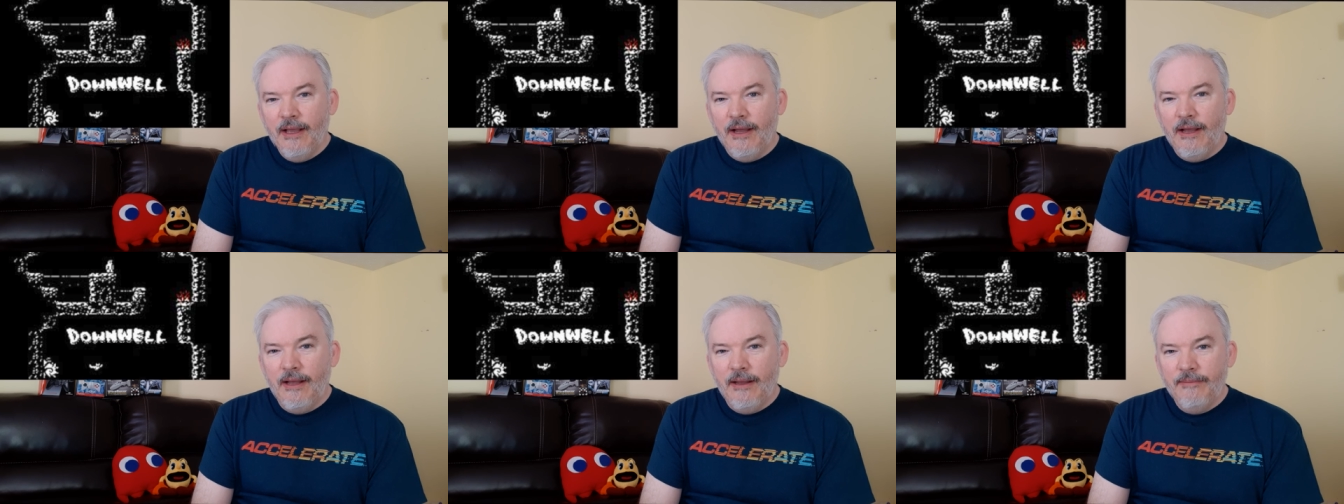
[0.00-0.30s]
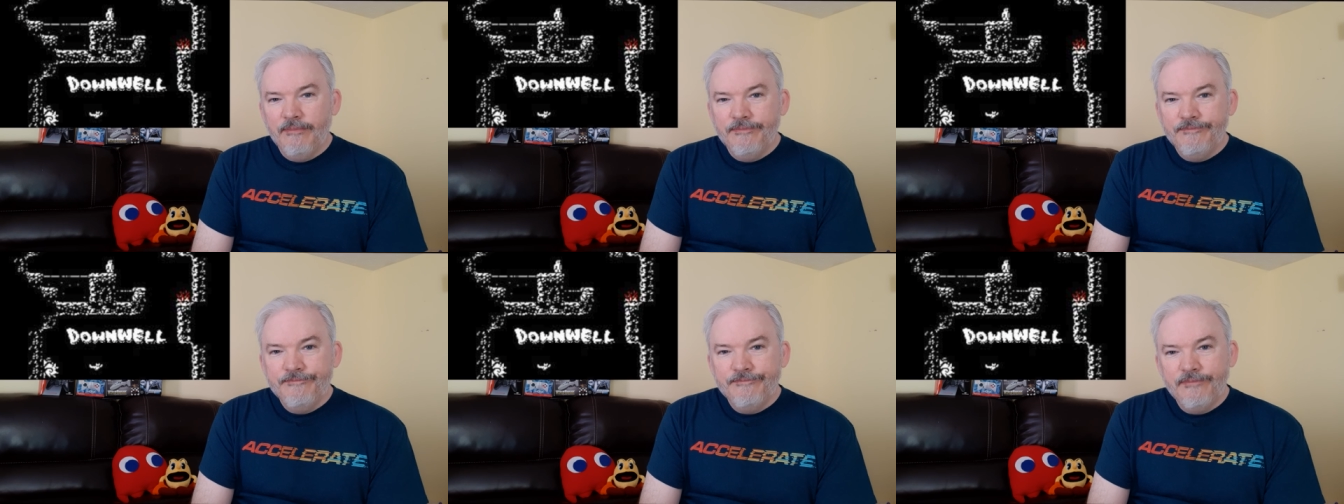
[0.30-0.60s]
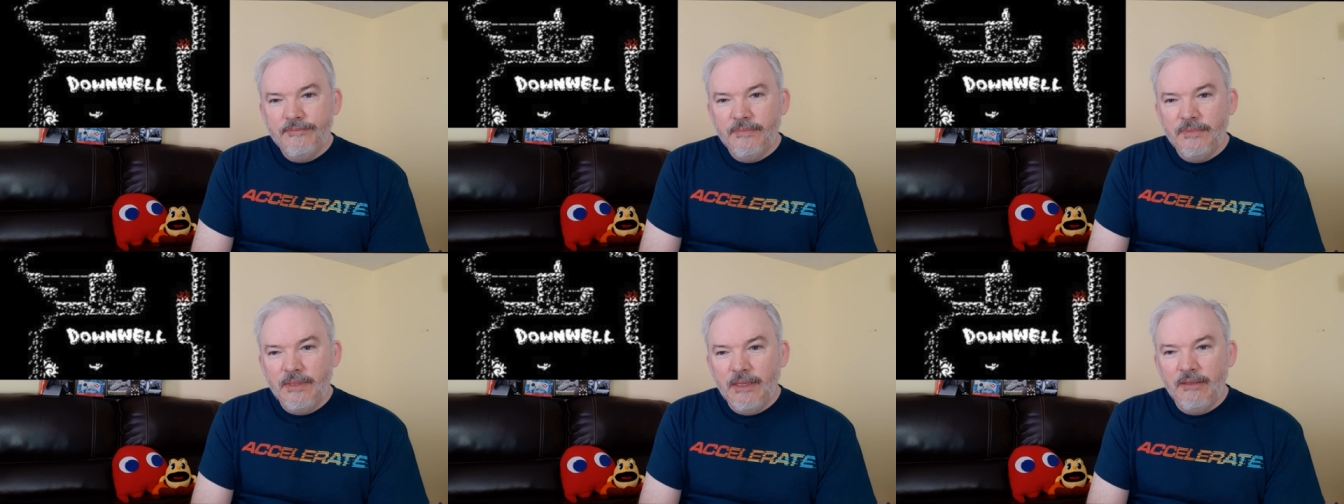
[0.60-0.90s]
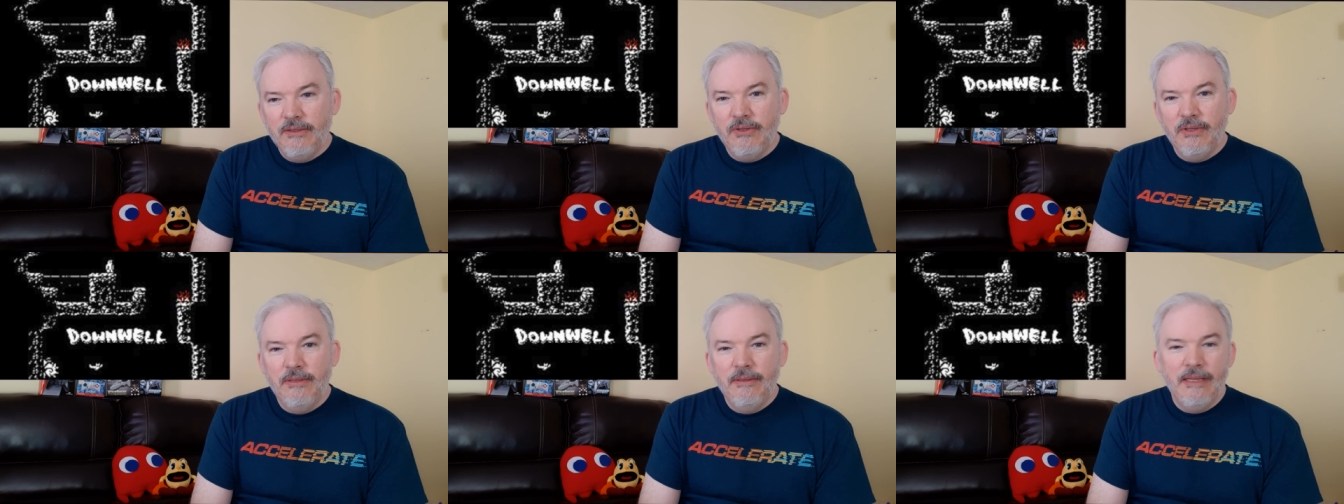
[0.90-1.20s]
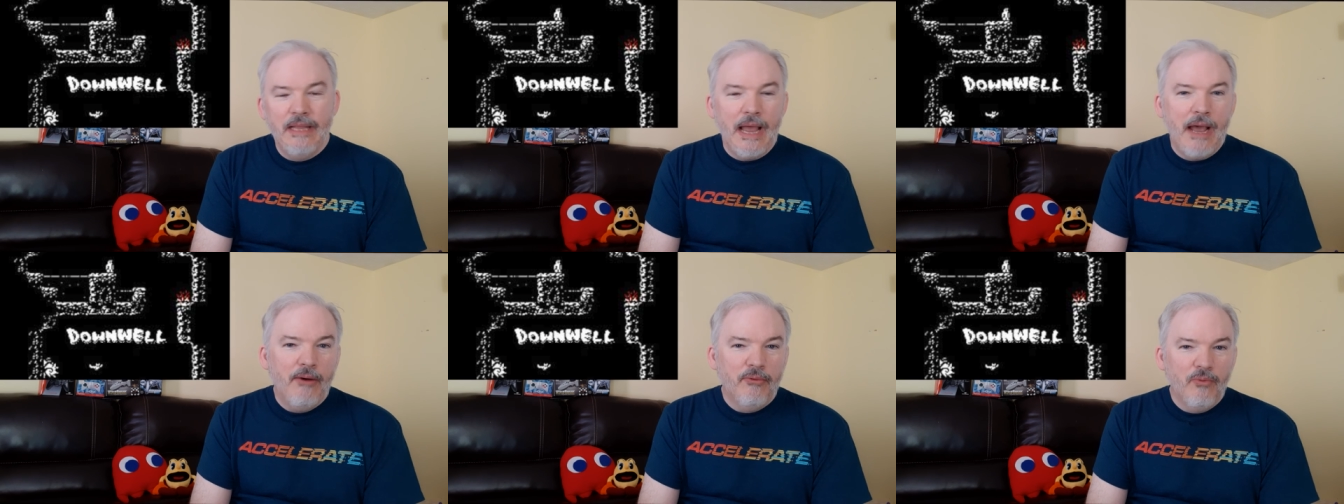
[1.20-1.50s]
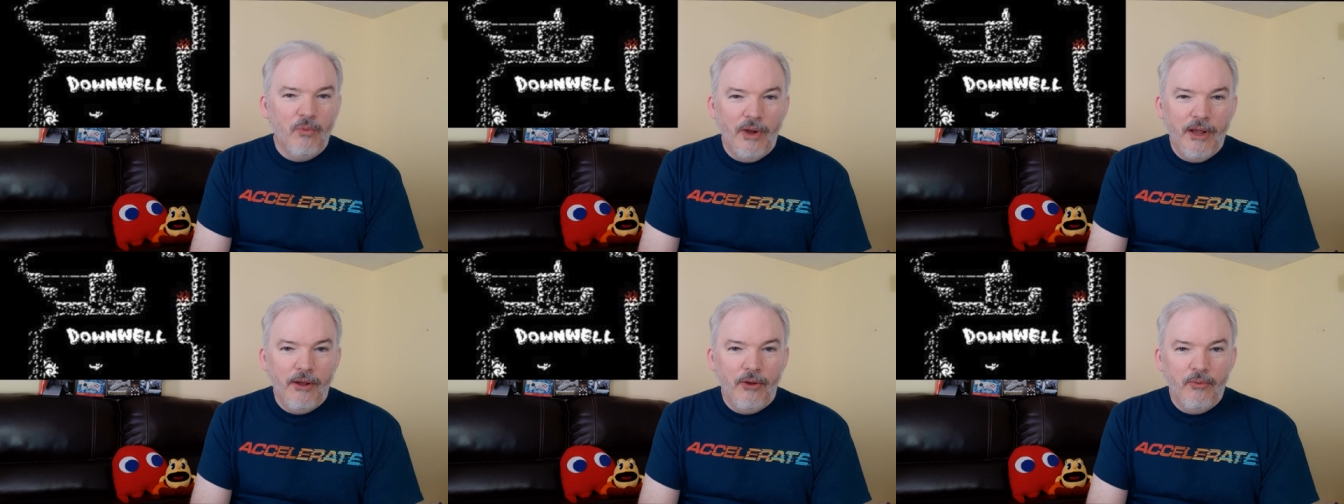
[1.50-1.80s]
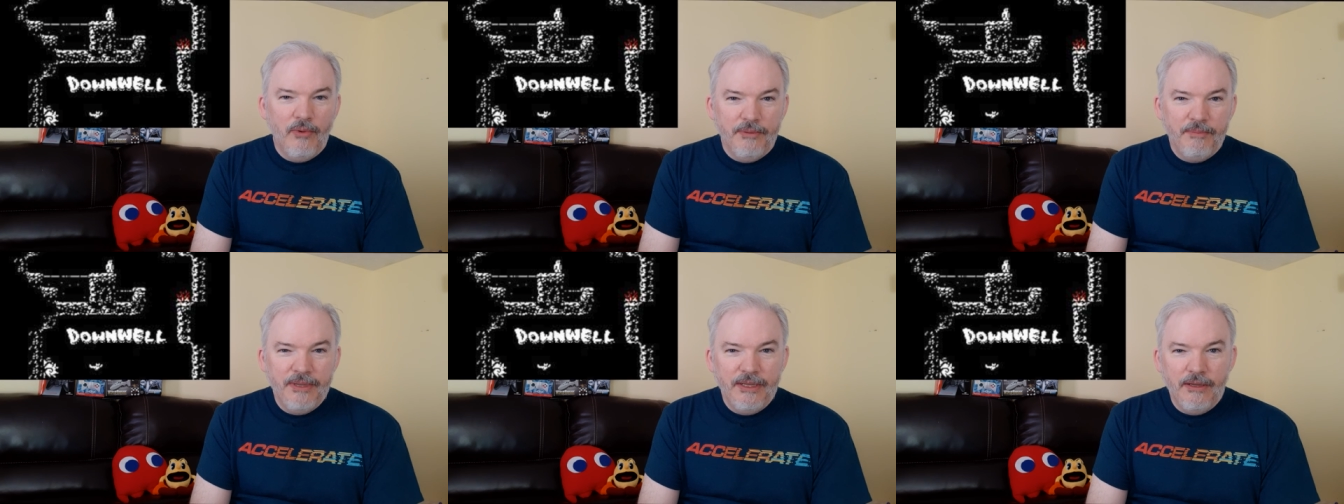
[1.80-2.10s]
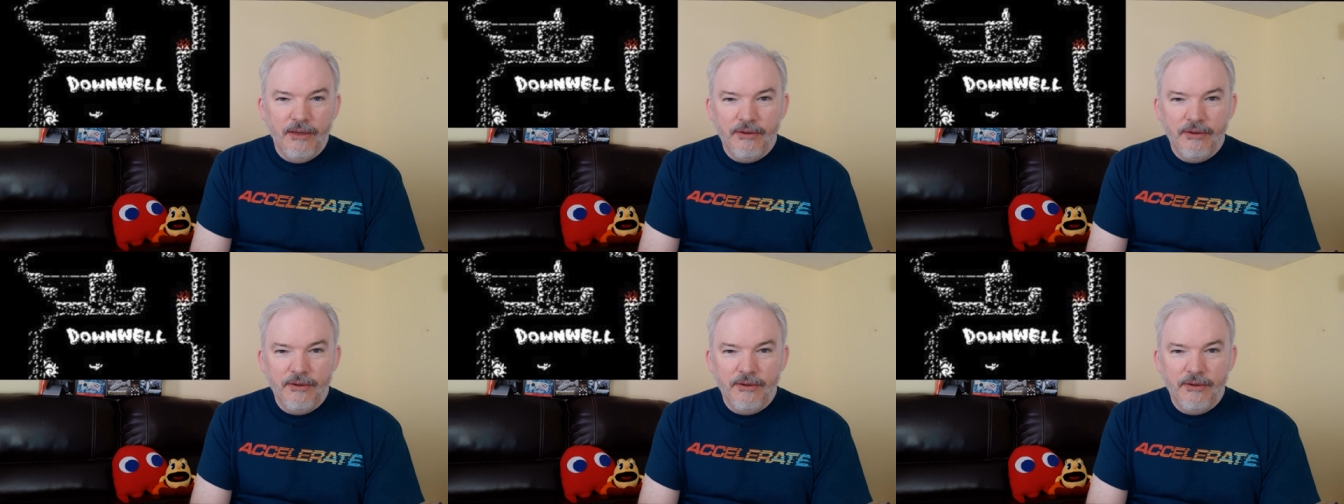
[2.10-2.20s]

Um, Downwell would be